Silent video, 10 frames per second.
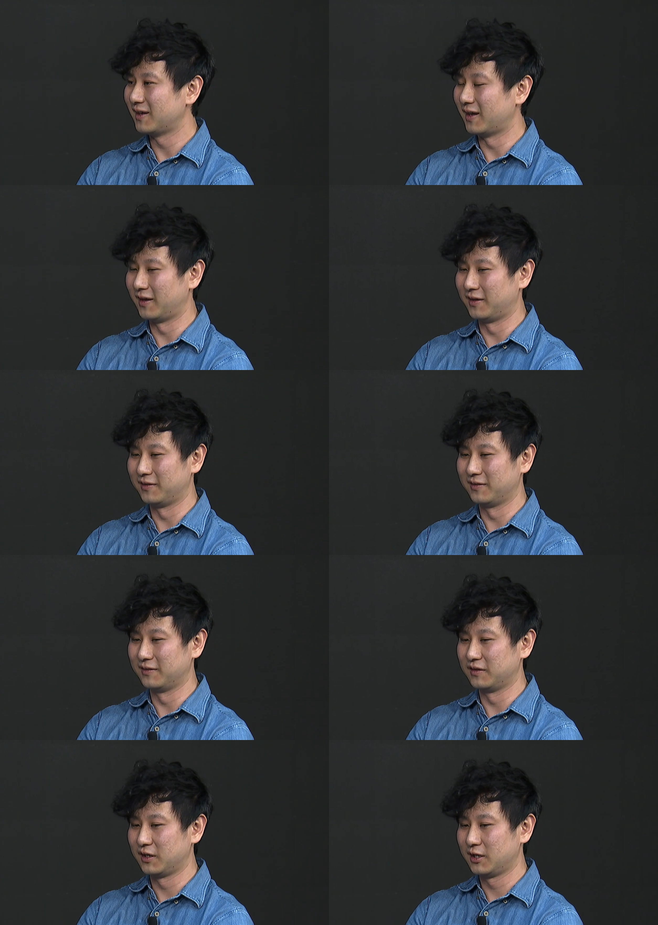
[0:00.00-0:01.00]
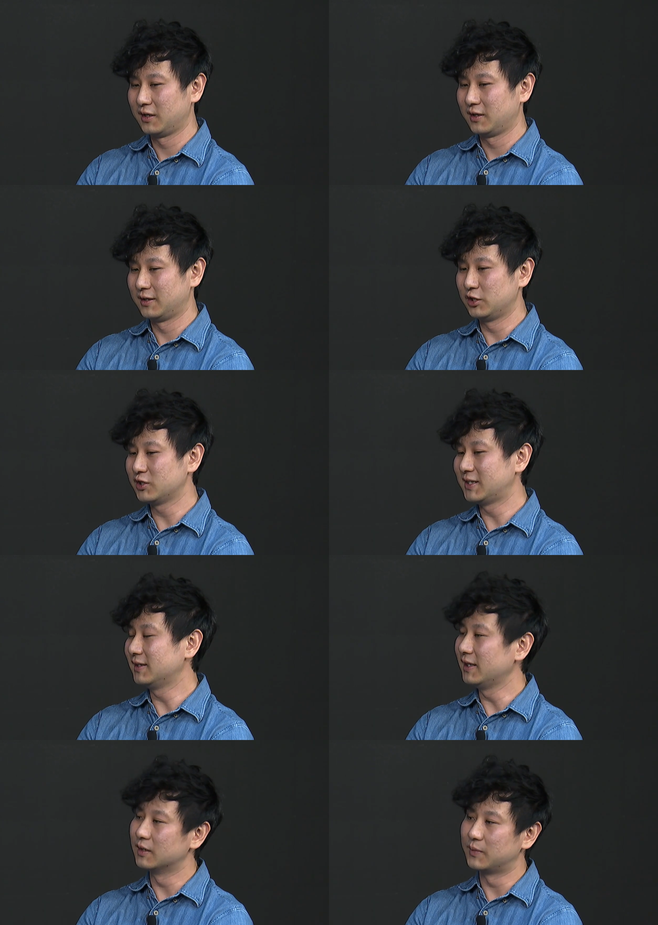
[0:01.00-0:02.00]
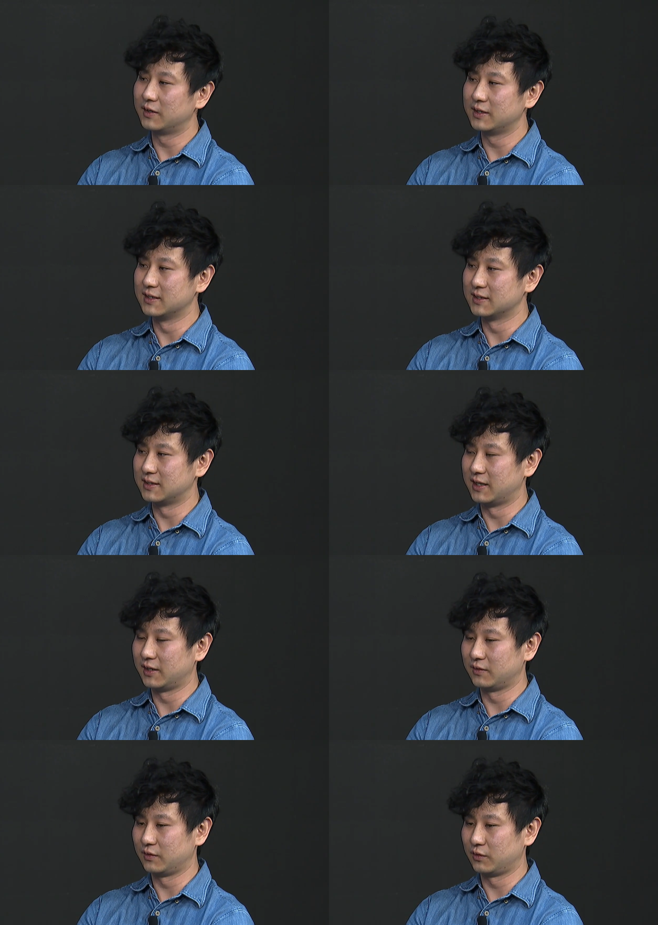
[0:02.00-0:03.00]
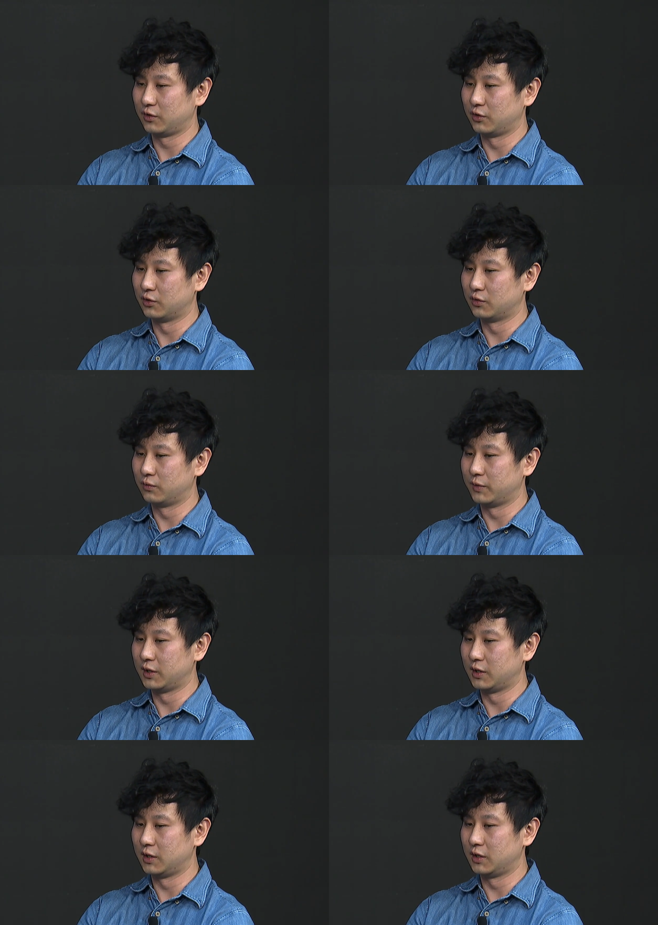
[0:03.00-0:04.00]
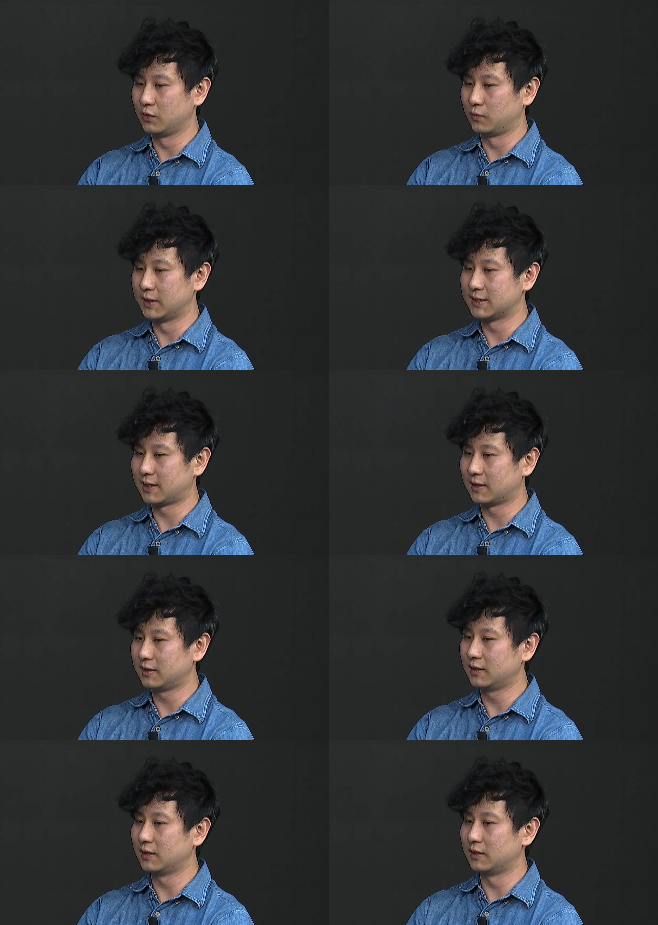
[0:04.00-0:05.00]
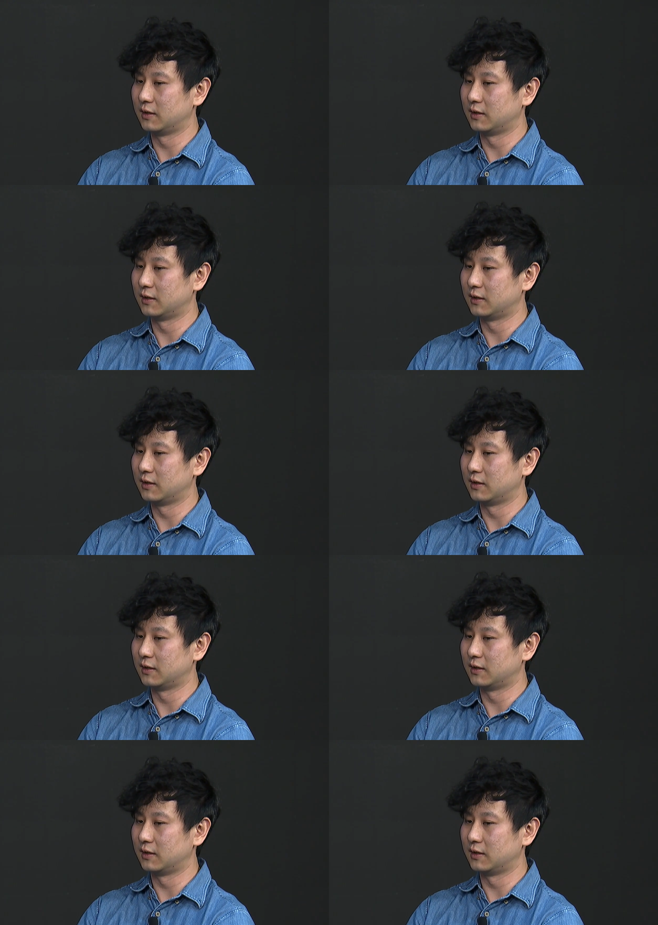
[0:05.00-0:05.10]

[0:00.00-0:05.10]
And the interesting thing about it is that we started